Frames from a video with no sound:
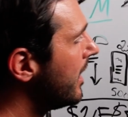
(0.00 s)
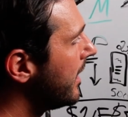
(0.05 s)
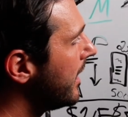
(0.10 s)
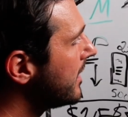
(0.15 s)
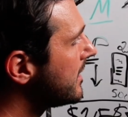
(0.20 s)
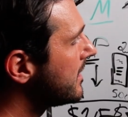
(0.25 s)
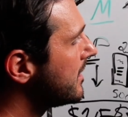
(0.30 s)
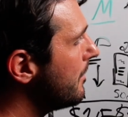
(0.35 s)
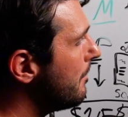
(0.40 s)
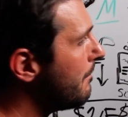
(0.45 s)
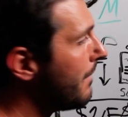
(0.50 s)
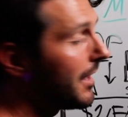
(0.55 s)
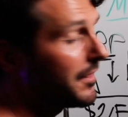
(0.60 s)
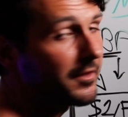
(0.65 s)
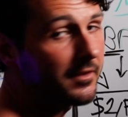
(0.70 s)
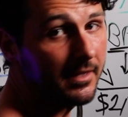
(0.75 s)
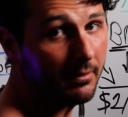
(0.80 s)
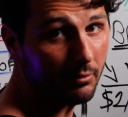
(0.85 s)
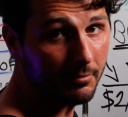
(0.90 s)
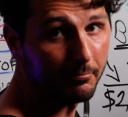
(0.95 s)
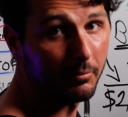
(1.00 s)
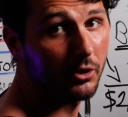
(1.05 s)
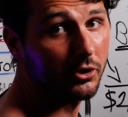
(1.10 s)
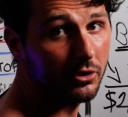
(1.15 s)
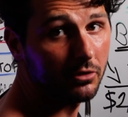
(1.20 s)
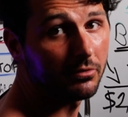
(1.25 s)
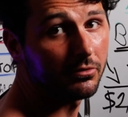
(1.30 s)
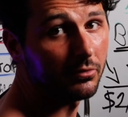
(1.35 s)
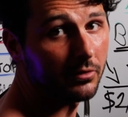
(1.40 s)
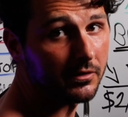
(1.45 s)
It's the method that we put
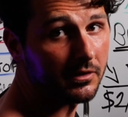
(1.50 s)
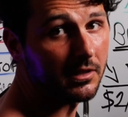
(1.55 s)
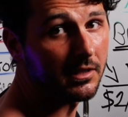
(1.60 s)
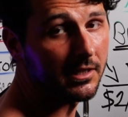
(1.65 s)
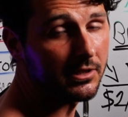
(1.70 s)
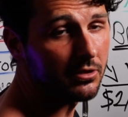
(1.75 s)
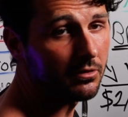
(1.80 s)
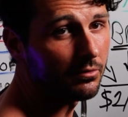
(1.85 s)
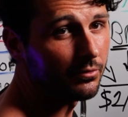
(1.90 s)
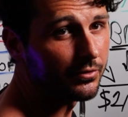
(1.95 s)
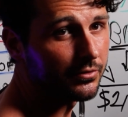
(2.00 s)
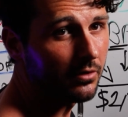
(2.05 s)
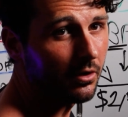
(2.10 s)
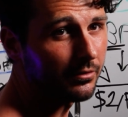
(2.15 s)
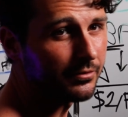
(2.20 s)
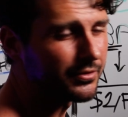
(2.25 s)
you through that's gonna get you the result.